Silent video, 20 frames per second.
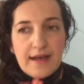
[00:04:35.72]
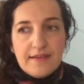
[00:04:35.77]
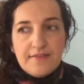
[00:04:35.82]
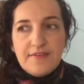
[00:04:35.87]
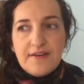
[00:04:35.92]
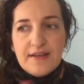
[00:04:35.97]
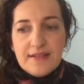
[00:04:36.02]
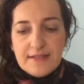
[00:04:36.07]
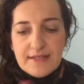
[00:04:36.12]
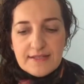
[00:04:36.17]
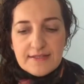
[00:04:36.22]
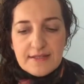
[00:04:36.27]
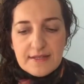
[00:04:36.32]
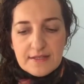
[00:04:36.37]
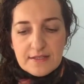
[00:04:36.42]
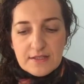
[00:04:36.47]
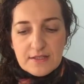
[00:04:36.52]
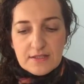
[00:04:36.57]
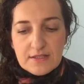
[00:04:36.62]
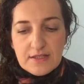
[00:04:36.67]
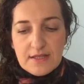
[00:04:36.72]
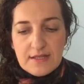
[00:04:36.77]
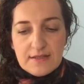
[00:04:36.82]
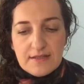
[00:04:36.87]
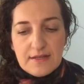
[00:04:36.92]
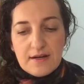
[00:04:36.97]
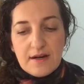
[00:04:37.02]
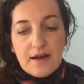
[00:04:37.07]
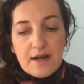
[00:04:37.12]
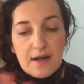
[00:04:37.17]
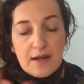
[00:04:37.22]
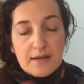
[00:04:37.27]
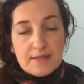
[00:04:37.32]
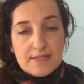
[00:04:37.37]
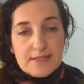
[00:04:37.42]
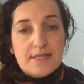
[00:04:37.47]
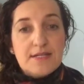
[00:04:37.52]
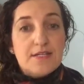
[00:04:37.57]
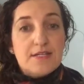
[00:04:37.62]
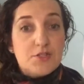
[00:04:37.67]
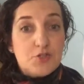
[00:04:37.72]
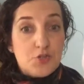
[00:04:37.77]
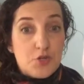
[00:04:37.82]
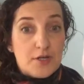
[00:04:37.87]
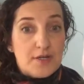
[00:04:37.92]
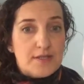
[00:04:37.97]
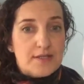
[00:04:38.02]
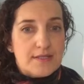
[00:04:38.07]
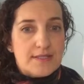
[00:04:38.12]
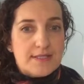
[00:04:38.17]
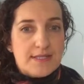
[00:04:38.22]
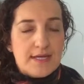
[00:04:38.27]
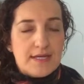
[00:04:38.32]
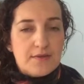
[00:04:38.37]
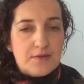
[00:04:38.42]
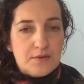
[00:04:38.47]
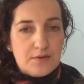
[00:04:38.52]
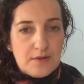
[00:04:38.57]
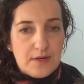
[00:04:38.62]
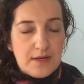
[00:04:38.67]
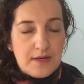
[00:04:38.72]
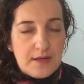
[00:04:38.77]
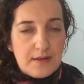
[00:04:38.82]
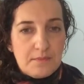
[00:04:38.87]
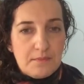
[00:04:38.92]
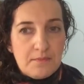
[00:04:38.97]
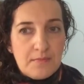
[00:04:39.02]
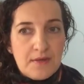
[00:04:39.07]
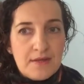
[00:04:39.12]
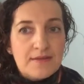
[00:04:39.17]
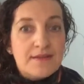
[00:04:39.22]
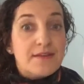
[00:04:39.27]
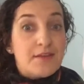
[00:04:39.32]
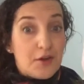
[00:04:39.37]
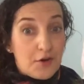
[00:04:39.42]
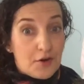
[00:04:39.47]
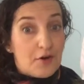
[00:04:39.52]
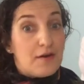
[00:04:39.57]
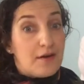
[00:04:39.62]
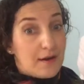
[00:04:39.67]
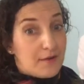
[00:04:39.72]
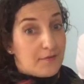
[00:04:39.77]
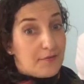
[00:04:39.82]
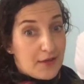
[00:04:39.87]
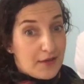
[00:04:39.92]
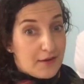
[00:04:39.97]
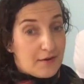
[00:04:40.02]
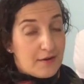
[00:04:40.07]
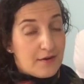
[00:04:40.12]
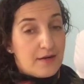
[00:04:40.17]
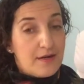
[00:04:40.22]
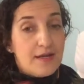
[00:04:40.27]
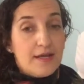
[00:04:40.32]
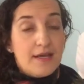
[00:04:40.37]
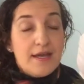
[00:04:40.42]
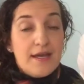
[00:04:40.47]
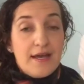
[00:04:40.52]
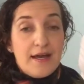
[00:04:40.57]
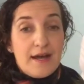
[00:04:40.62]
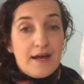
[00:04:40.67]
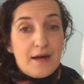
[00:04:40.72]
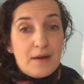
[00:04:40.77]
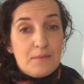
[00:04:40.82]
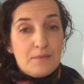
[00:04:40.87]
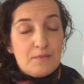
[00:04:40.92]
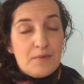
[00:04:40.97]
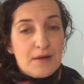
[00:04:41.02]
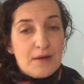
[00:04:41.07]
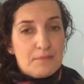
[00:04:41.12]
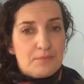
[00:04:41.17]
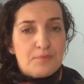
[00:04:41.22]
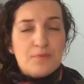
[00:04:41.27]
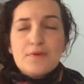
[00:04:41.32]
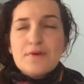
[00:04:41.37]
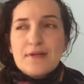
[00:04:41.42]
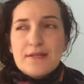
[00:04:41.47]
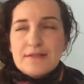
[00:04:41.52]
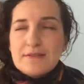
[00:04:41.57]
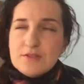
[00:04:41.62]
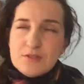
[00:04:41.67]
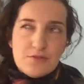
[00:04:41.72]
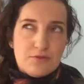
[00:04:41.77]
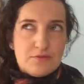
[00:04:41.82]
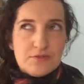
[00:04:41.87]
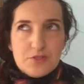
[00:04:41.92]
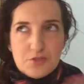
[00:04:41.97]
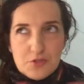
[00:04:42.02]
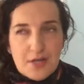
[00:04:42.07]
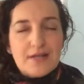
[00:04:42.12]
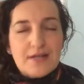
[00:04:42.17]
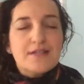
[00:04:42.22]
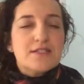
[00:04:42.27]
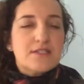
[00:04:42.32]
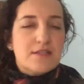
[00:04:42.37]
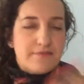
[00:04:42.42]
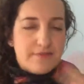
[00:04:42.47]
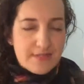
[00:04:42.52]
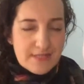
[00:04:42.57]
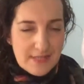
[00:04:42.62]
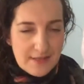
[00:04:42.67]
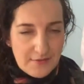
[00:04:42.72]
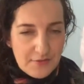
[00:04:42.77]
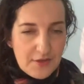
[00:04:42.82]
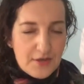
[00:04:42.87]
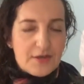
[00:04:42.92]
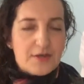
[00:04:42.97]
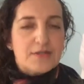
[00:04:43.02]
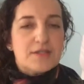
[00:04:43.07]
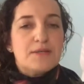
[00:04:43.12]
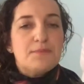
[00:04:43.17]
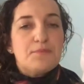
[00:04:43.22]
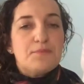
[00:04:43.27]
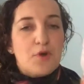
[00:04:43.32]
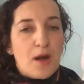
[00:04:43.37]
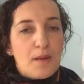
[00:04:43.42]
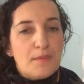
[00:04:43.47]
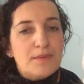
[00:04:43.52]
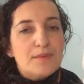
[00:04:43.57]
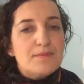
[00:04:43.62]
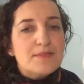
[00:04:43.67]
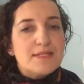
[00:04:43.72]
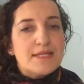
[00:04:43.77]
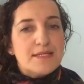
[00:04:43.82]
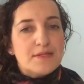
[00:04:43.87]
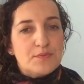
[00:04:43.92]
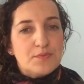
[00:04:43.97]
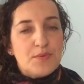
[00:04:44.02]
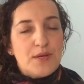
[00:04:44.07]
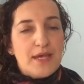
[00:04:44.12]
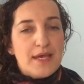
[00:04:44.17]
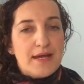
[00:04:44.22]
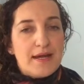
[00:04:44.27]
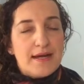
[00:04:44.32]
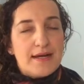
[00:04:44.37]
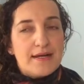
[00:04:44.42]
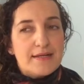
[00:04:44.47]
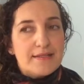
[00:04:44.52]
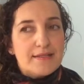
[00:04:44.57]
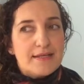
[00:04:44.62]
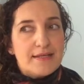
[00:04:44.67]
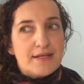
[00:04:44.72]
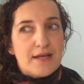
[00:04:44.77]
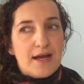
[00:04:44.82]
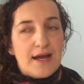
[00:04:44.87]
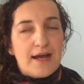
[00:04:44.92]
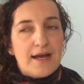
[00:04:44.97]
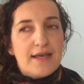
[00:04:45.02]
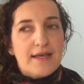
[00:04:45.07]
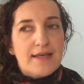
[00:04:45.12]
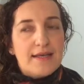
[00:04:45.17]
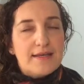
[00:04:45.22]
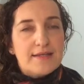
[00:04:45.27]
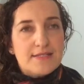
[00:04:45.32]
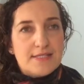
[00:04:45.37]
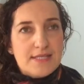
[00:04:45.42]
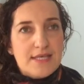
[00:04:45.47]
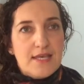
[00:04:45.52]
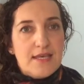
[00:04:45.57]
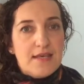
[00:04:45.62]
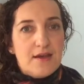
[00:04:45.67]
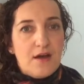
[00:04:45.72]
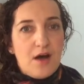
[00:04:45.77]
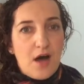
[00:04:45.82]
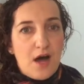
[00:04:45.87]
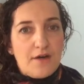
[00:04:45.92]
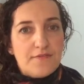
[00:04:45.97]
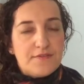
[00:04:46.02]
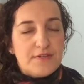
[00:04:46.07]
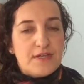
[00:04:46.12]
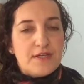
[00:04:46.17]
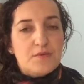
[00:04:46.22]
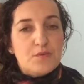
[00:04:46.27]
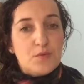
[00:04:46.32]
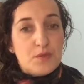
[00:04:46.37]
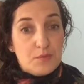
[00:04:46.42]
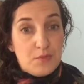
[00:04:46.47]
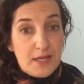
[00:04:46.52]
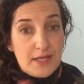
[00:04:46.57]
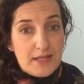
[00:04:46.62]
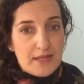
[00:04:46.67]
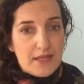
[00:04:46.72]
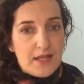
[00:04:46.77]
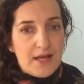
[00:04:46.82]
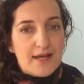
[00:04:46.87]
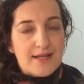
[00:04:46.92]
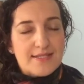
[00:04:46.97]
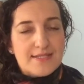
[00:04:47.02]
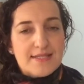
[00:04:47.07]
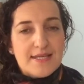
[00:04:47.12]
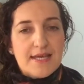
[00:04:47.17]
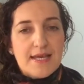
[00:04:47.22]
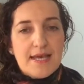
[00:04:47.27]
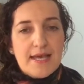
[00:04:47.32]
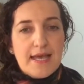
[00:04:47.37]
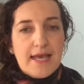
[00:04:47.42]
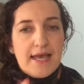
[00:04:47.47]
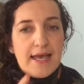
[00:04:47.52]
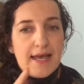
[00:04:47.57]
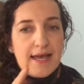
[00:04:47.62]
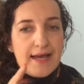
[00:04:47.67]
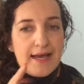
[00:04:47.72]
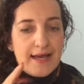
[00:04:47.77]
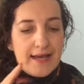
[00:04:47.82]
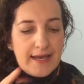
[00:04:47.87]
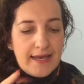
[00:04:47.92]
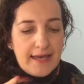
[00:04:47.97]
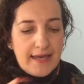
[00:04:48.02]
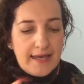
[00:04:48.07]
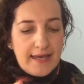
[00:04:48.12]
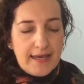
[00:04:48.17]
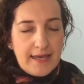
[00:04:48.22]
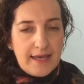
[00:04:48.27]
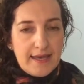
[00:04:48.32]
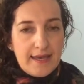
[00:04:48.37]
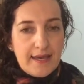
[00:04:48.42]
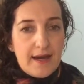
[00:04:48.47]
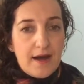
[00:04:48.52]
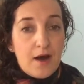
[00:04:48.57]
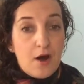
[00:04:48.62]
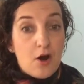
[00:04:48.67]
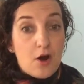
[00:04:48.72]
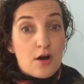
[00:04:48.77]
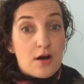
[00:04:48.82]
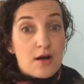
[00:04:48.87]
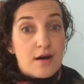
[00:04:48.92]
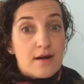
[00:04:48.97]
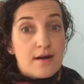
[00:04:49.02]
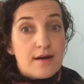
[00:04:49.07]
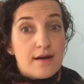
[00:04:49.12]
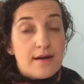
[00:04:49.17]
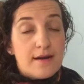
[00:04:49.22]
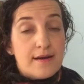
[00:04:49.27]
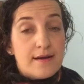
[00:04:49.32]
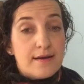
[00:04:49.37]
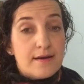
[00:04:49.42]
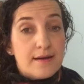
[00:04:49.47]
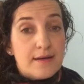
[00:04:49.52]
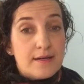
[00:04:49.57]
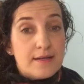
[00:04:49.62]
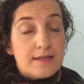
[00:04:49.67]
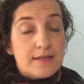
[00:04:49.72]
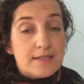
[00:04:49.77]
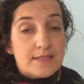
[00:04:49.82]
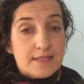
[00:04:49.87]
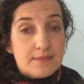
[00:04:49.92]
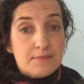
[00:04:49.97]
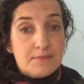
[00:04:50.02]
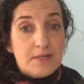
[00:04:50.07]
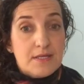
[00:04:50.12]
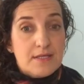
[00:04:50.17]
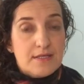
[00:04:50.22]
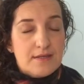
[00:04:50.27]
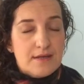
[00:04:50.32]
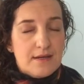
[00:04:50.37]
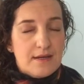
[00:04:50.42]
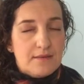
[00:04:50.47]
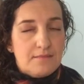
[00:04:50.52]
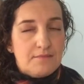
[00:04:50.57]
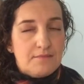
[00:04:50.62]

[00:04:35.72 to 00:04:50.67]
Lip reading: find that there are certain struggles that are there, so struggles obviously are there. The problems that I see often with weight loss are something